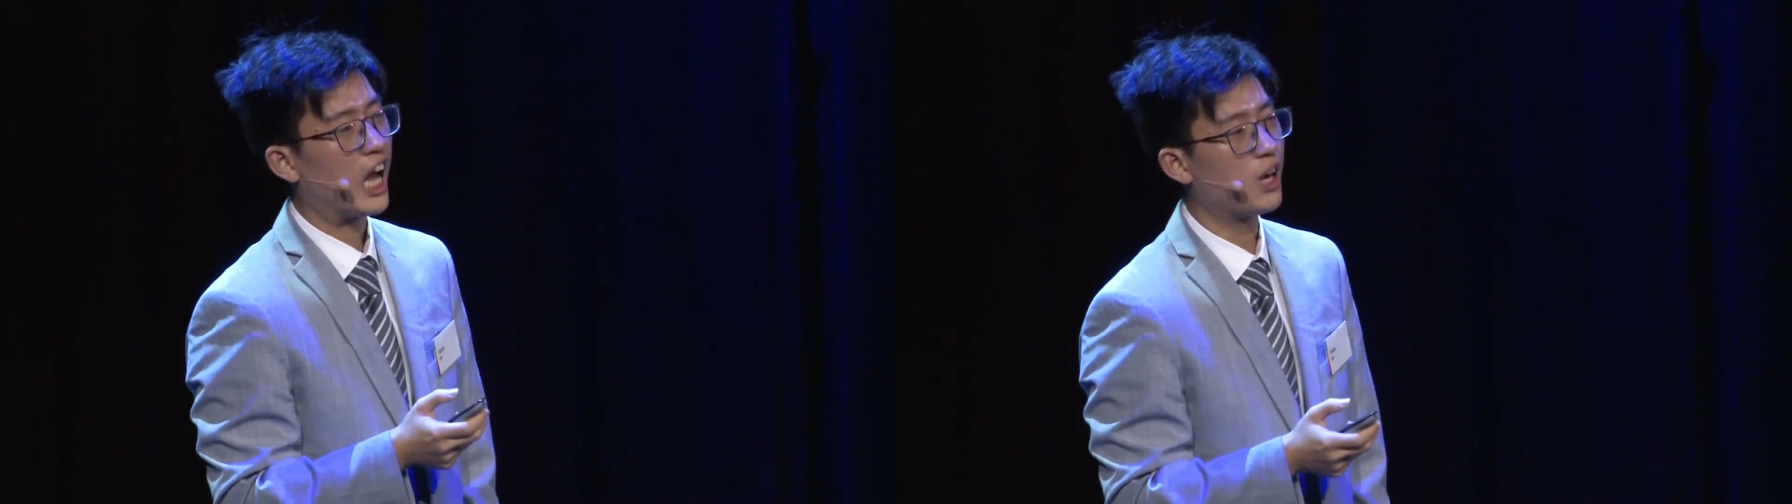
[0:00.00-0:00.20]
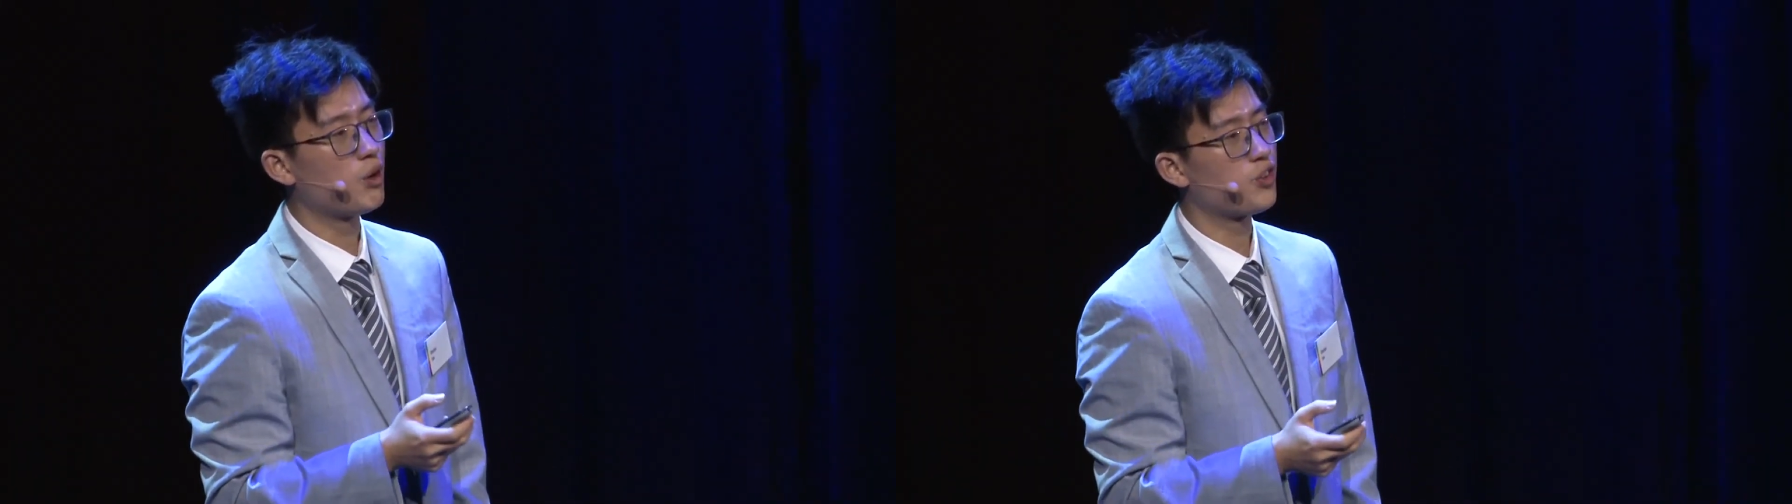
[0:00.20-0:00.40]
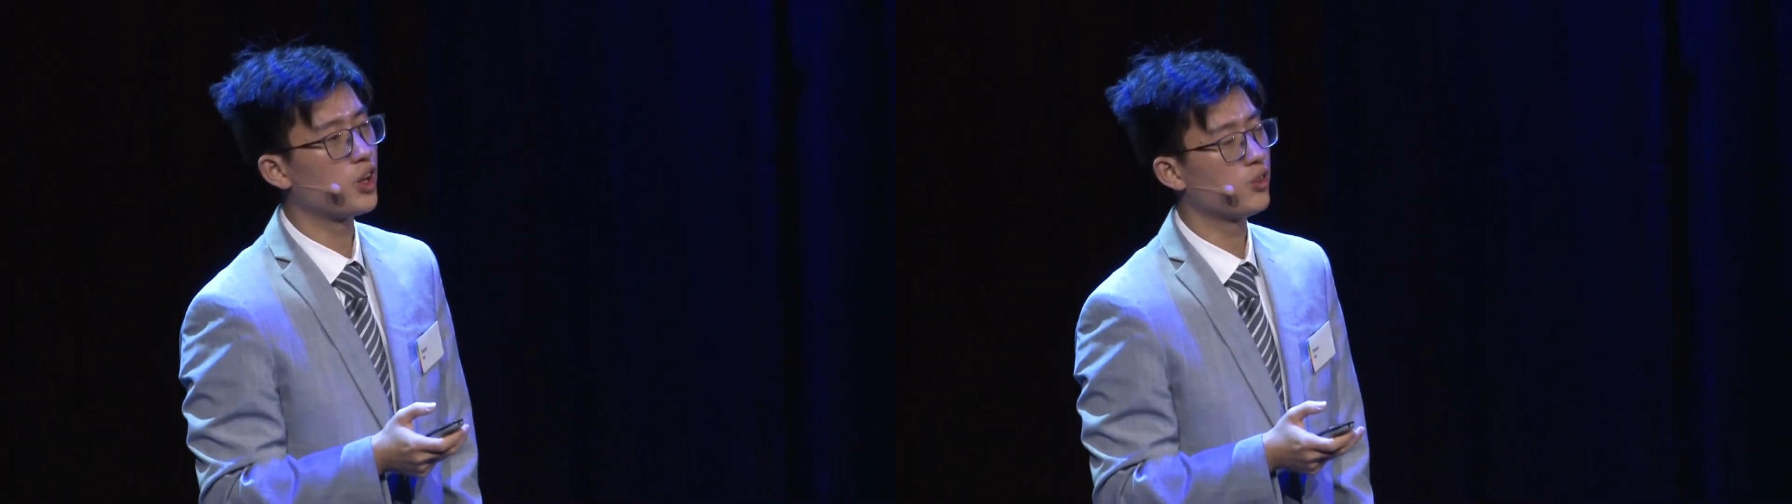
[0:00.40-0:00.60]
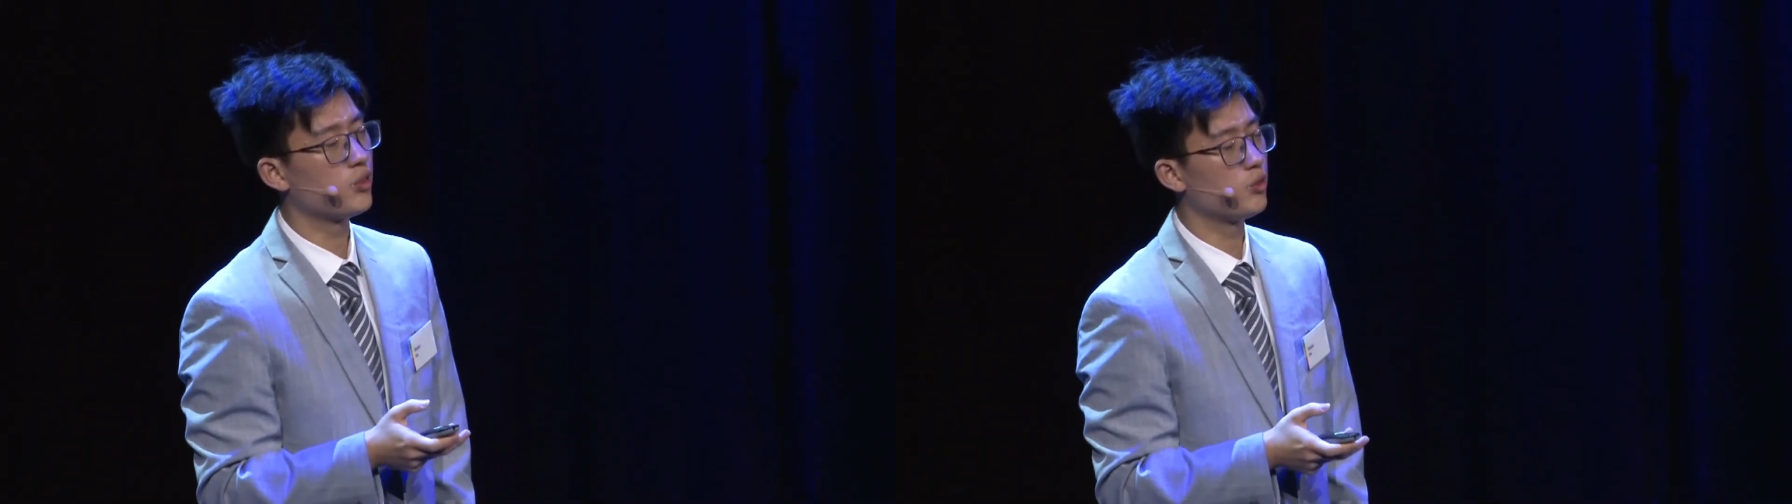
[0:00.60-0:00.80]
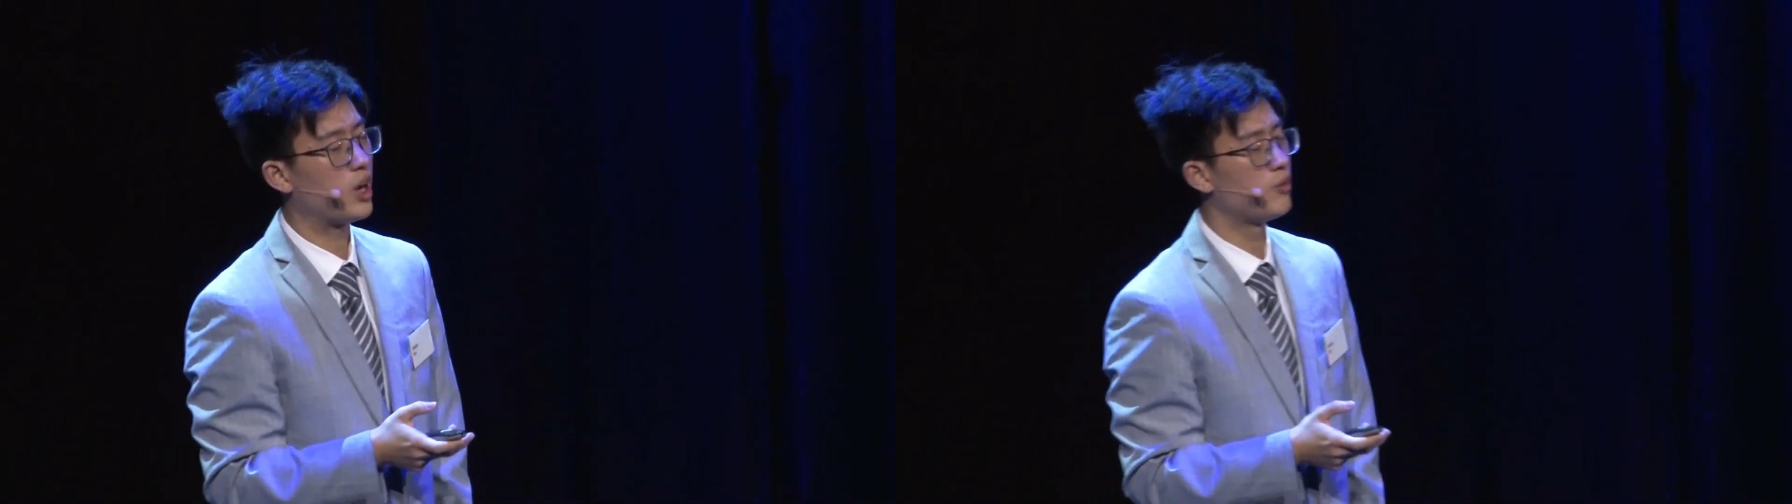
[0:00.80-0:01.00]
and we, found,
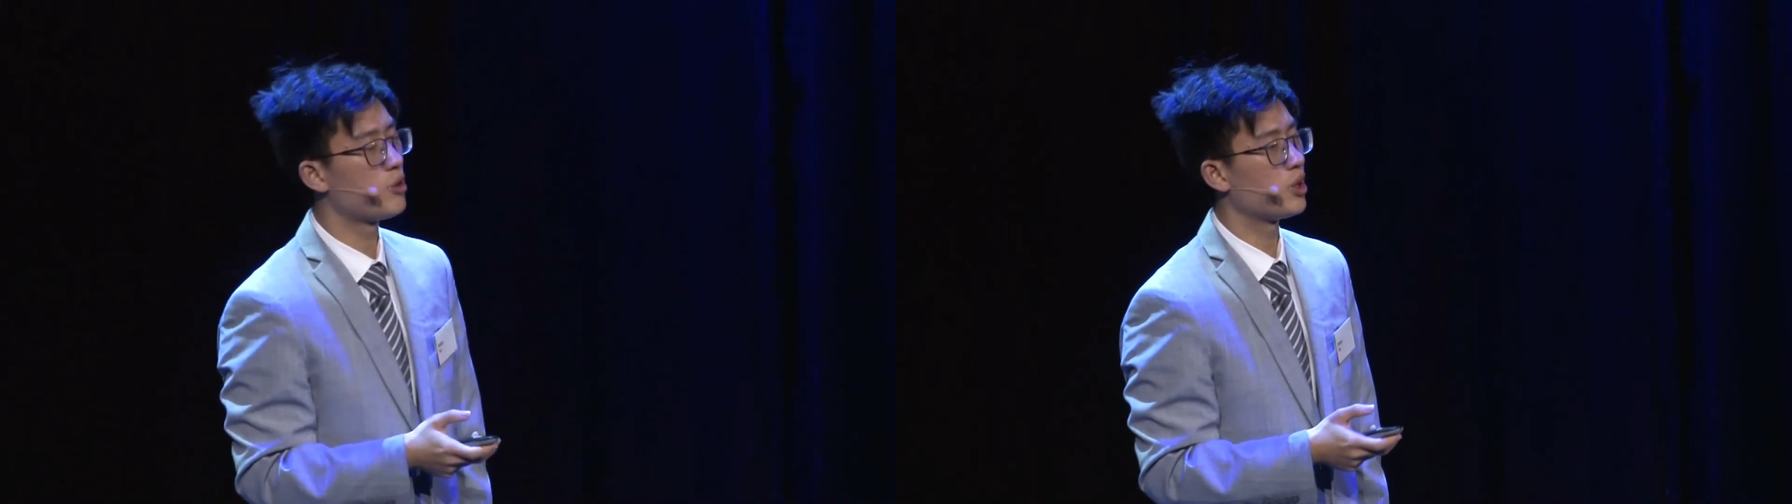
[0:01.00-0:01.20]
and we